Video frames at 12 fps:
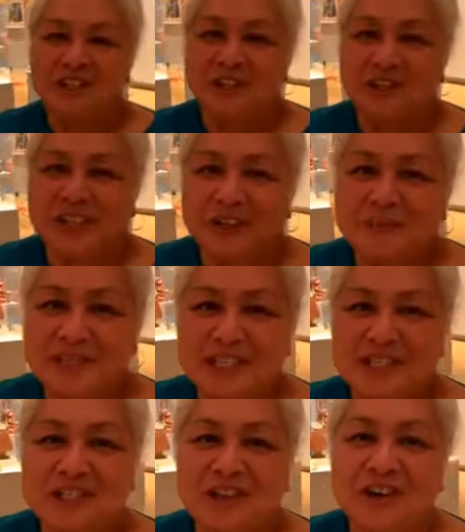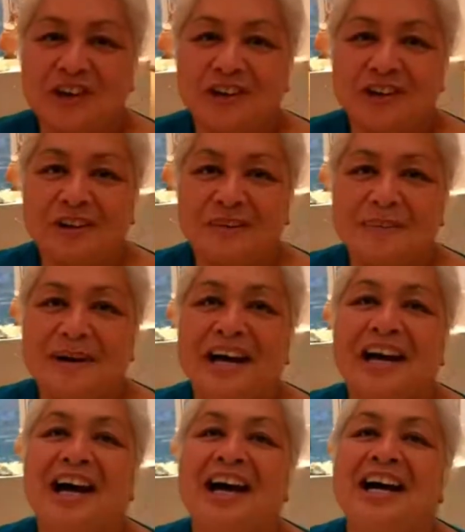don't get me started on
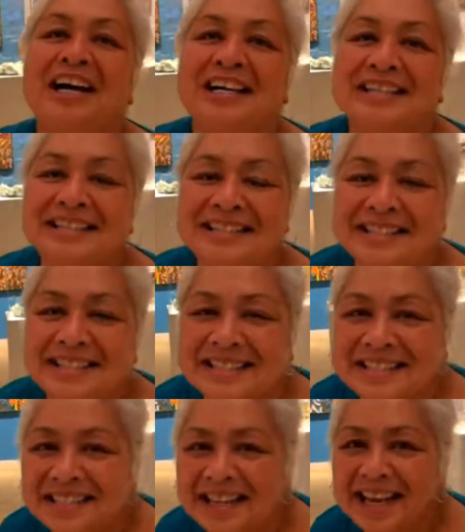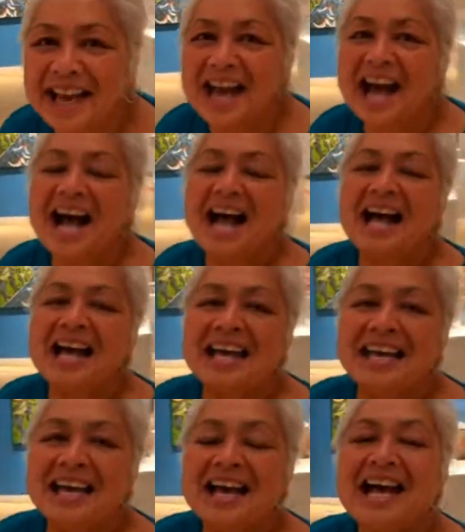puns.
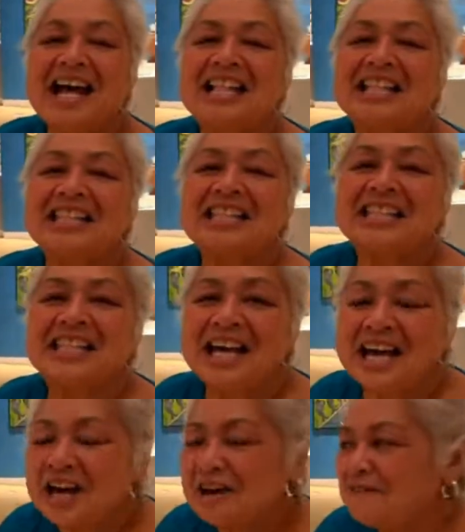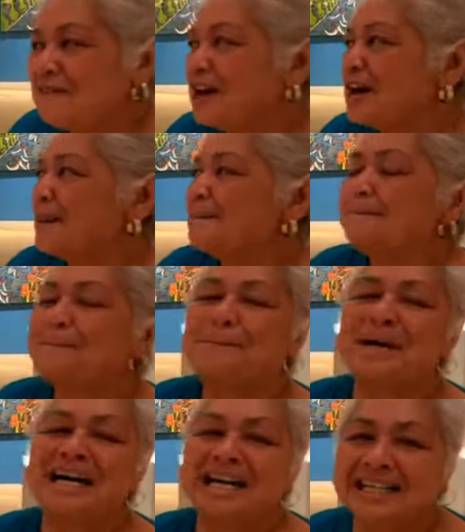I love
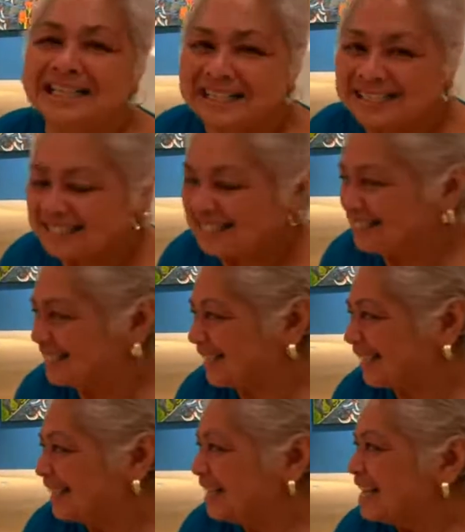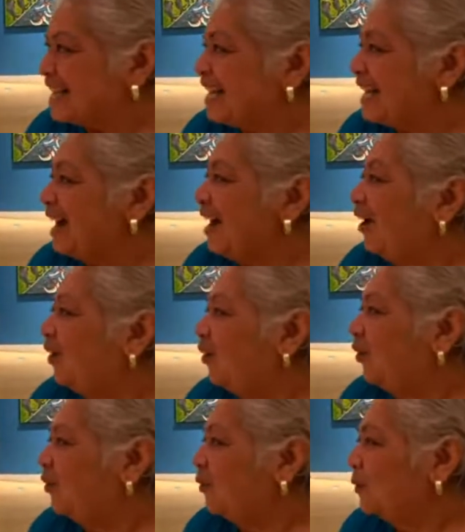puns.
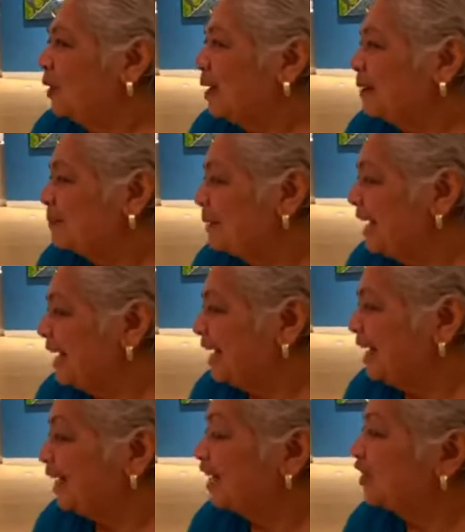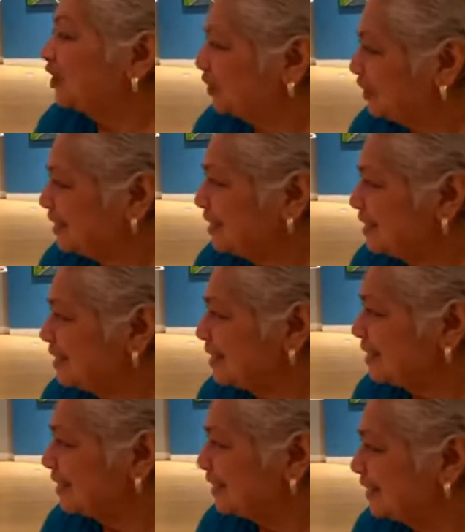Oh my
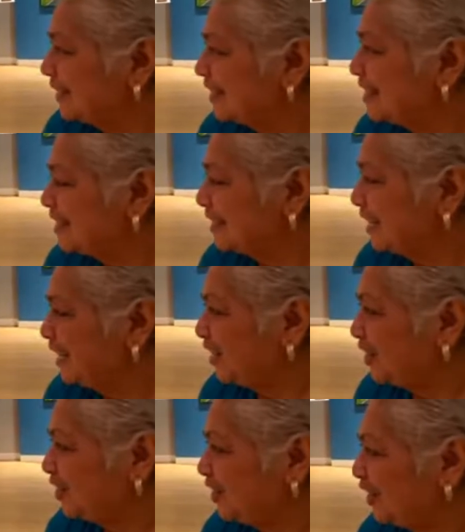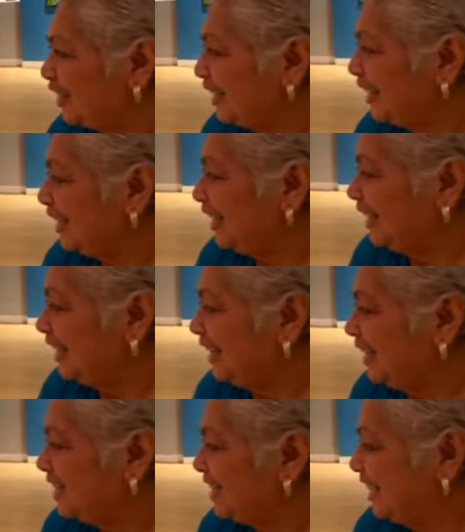goodness. Let's take a look
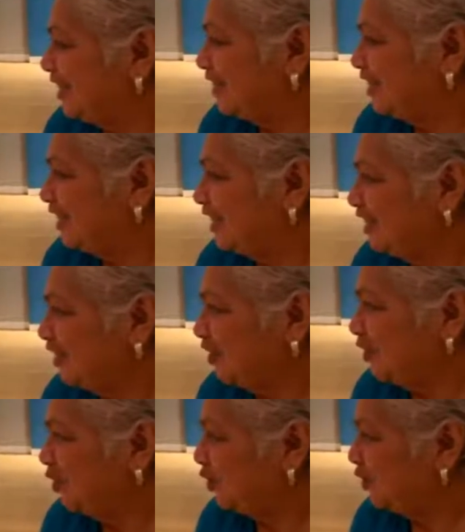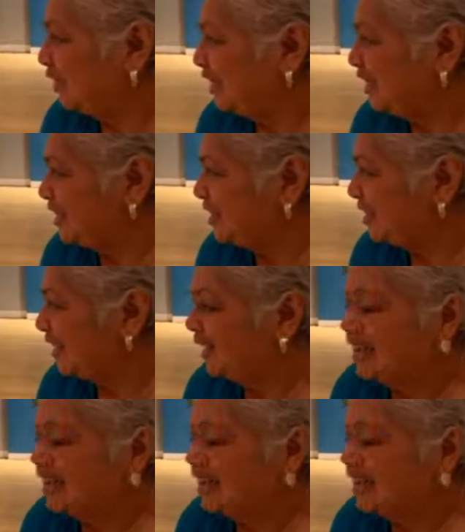at David Gilhooly's